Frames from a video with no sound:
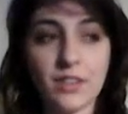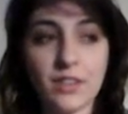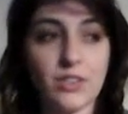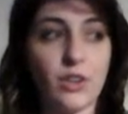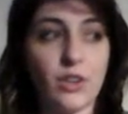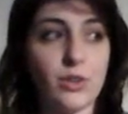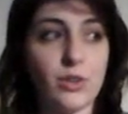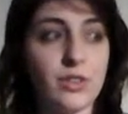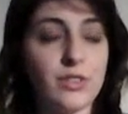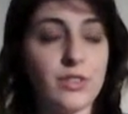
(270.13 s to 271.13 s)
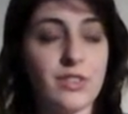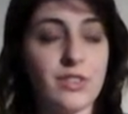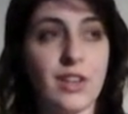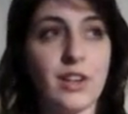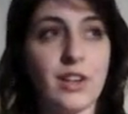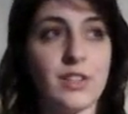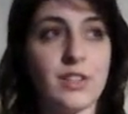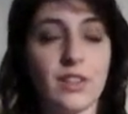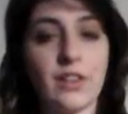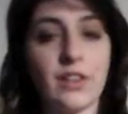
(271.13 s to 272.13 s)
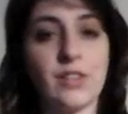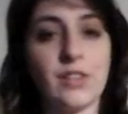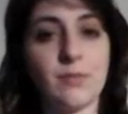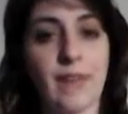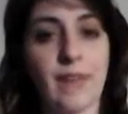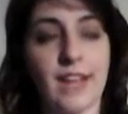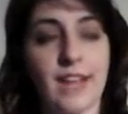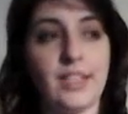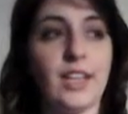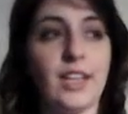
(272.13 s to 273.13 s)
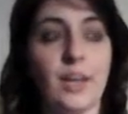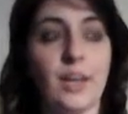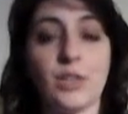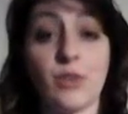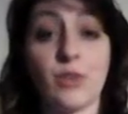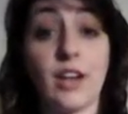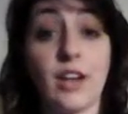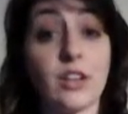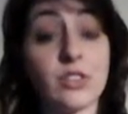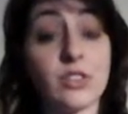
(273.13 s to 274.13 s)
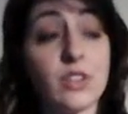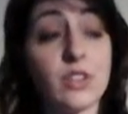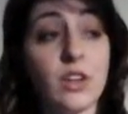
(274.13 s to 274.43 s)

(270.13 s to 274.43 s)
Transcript: So there is a literary magazine in which writers